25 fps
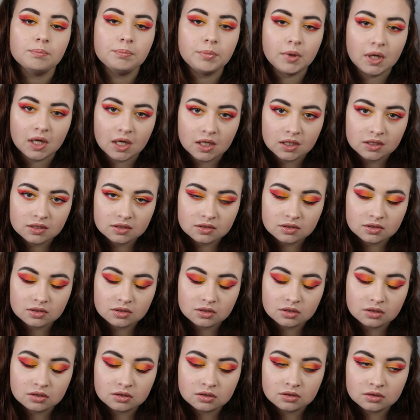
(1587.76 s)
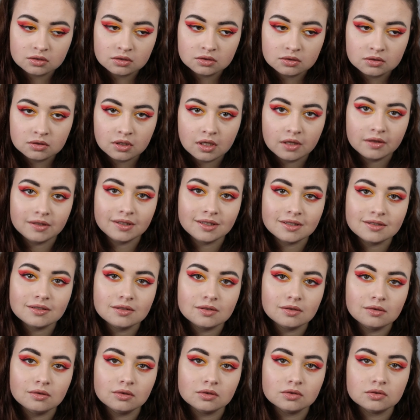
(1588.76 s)
But I think it
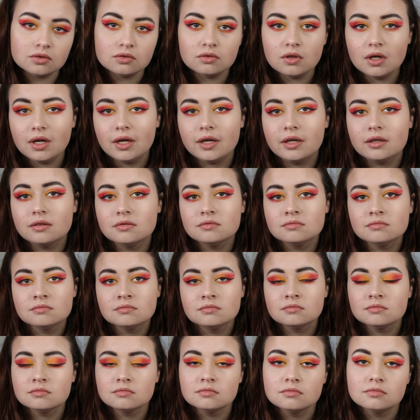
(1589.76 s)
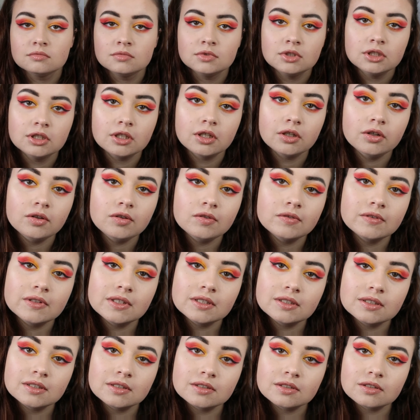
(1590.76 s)
still looks alright. You know,
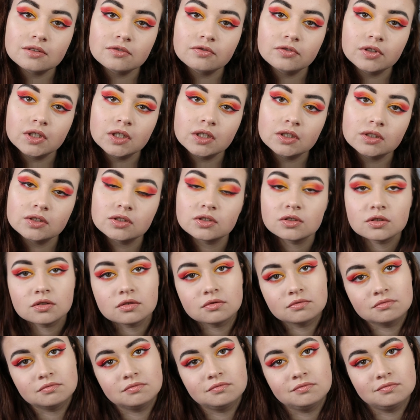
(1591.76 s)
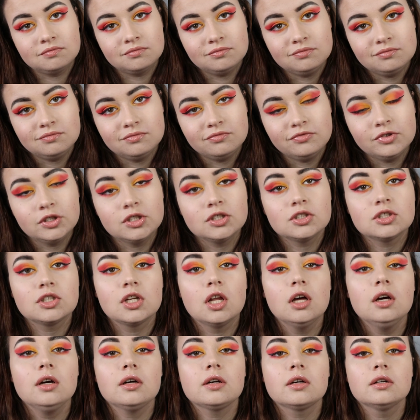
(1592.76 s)
this is the finished
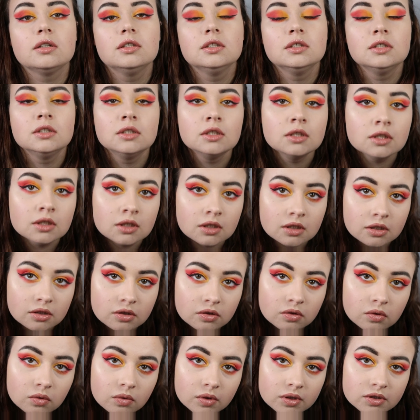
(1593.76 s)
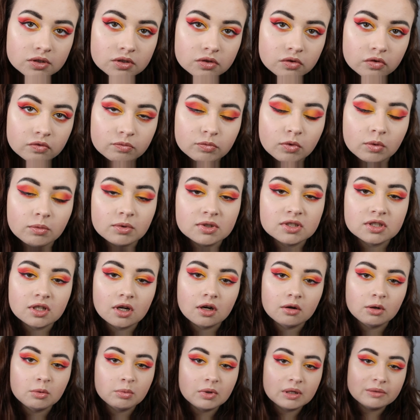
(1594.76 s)
look. Could always do with more
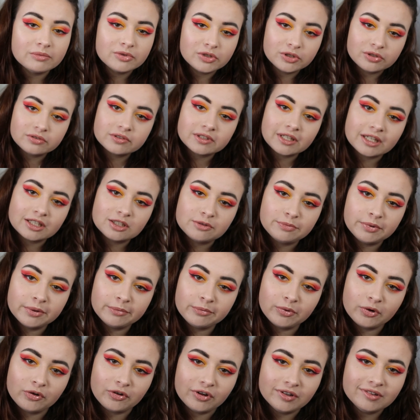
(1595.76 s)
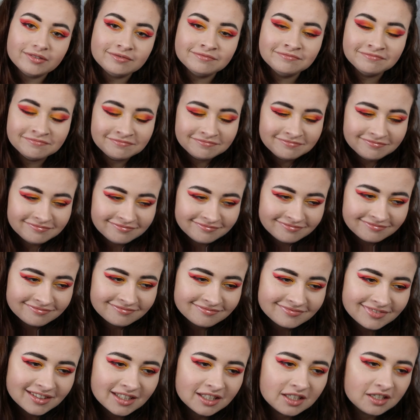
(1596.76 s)
mascara, but I'm too scared to put more on.
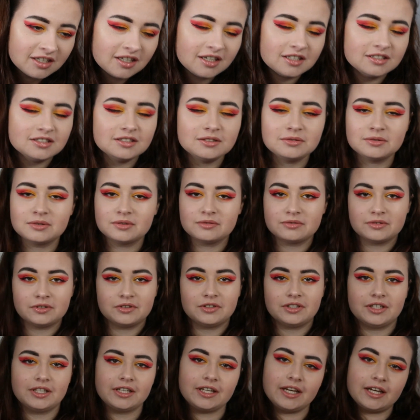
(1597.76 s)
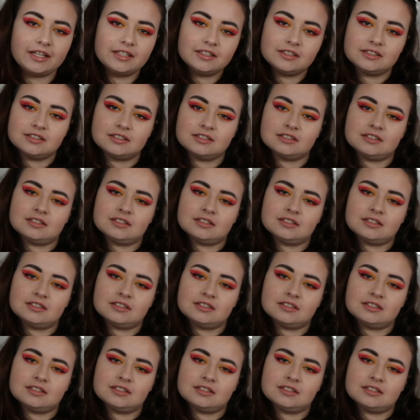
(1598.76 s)
I don't want to ruin it again.